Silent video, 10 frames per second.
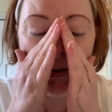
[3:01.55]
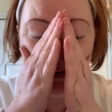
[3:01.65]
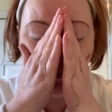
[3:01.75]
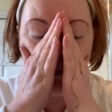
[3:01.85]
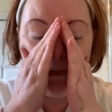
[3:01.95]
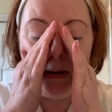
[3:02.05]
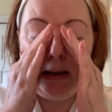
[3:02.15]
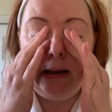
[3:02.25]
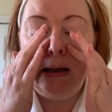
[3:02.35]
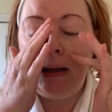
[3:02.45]
to
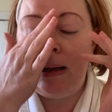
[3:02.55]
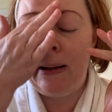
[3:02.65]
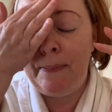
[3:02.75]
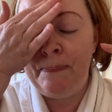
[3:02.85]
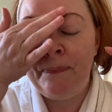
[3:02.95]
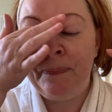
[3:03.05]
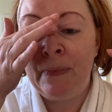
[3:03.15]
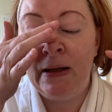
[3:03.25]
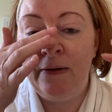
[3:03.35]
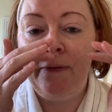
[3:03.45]

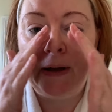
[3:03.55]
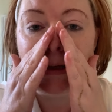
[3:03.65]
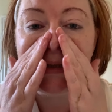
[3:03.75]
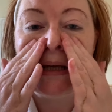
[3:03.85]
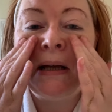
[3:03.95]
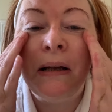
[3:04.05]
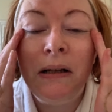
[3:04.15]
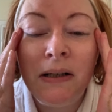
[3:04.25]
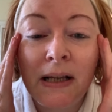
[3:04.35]
affect a